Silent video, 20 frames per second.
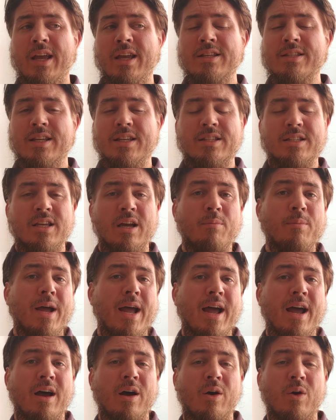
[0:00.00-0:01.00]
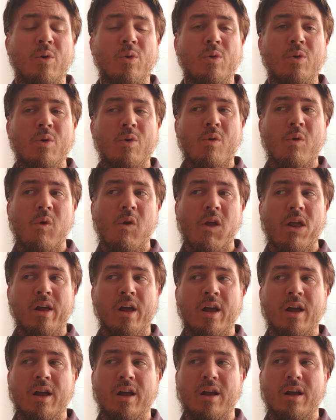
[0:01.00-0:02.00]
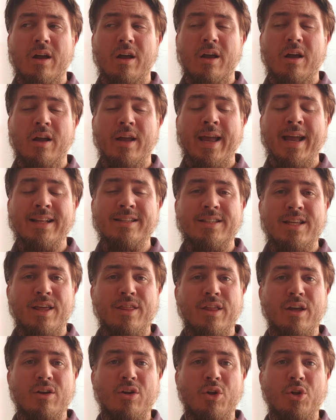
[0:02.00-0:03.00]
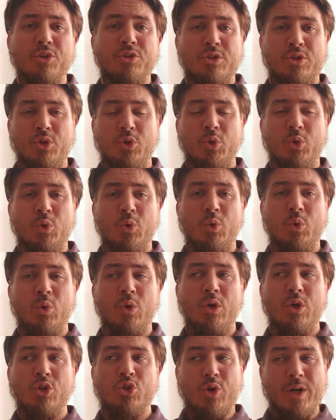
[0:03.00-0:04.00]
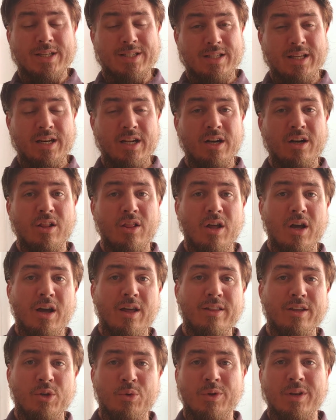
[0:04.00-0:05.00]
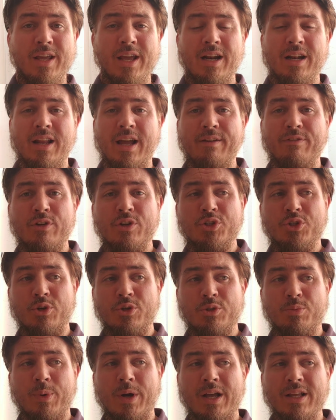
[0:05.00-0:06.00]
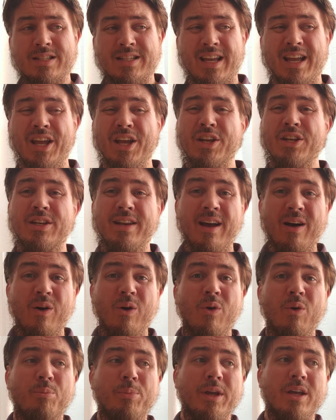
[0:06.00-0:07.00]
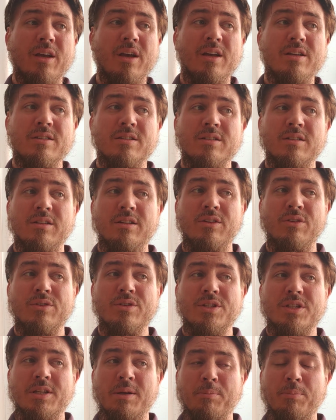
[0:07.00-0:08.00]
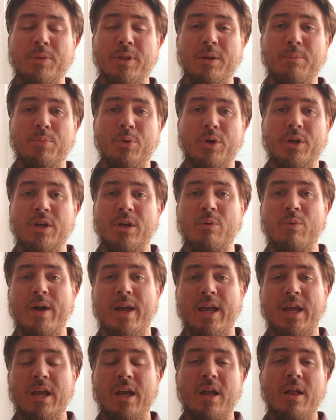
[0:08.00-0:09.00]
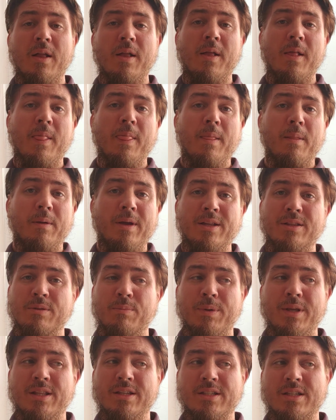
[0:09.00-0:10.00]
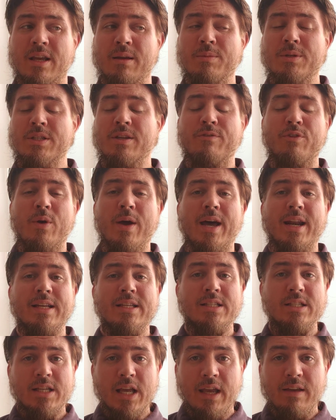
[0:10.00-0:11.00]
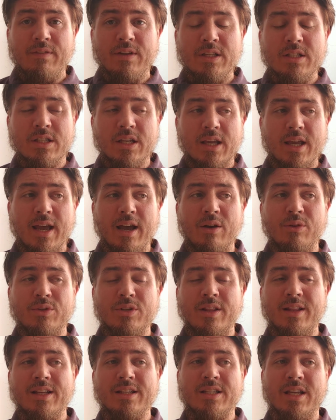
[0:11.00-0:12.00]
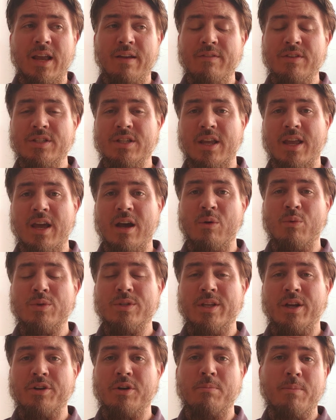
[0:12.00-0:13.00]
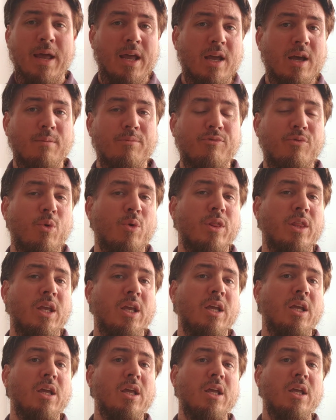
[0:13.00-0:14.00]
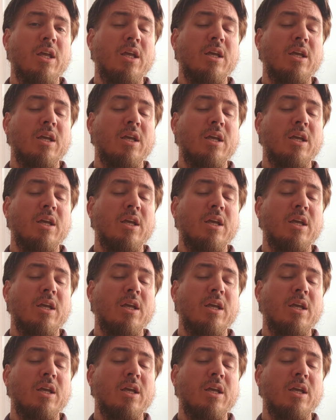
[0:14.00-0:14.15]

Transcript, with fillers: Is it somehow uh, antithetical to trusting in Allah that you would get a life insurance policy? No, because you're simply putting away, it'd be the same as if you had a savings account and that savings account was there to make up for the